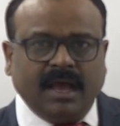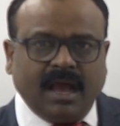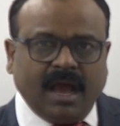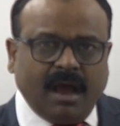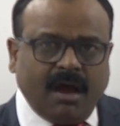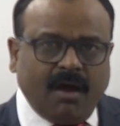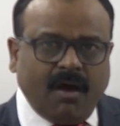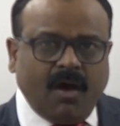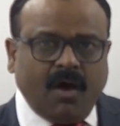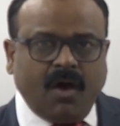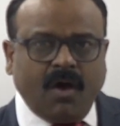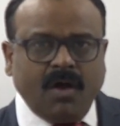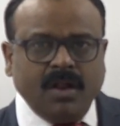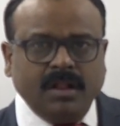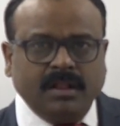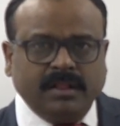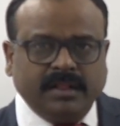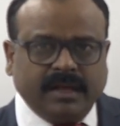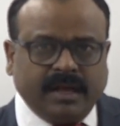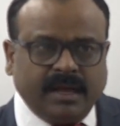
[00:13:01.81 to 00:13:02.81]

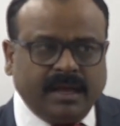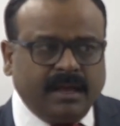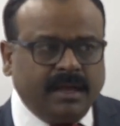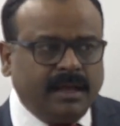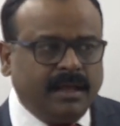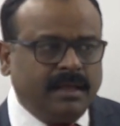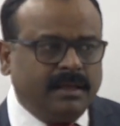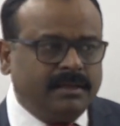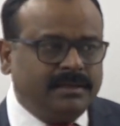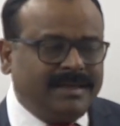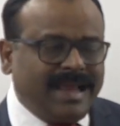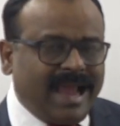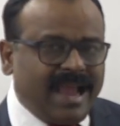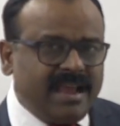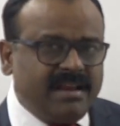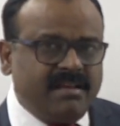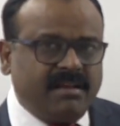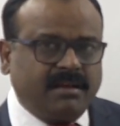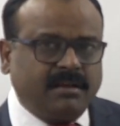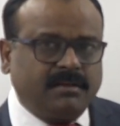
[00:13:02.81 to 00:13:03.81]
all the
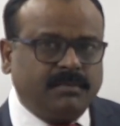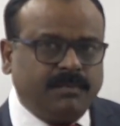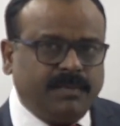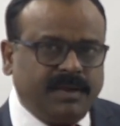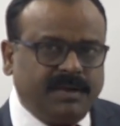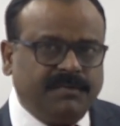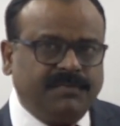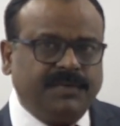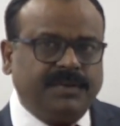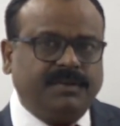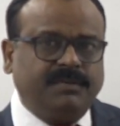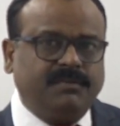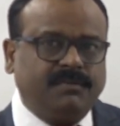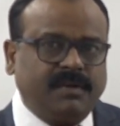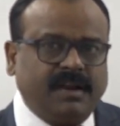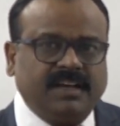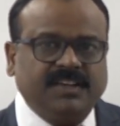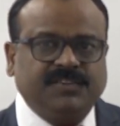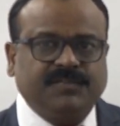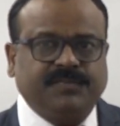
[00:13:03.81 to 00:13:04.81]
direct benefit
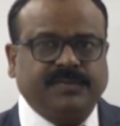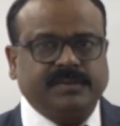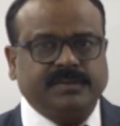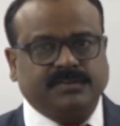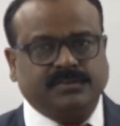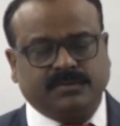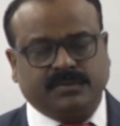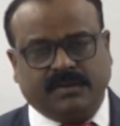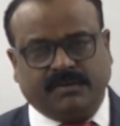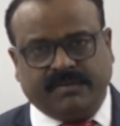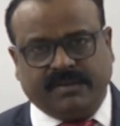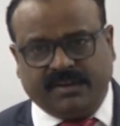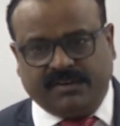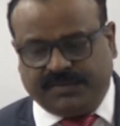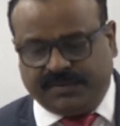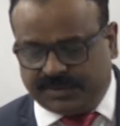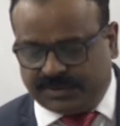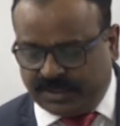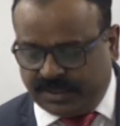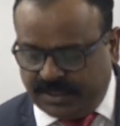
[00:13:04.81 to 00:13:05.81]
transfers to the
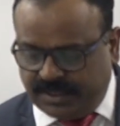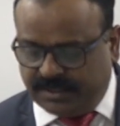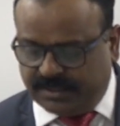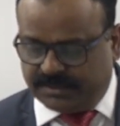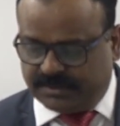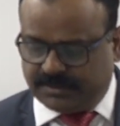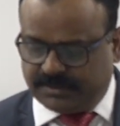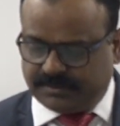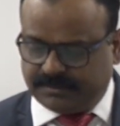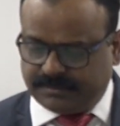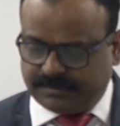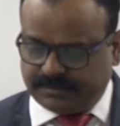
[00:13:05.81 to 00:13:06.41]
beneficiaries.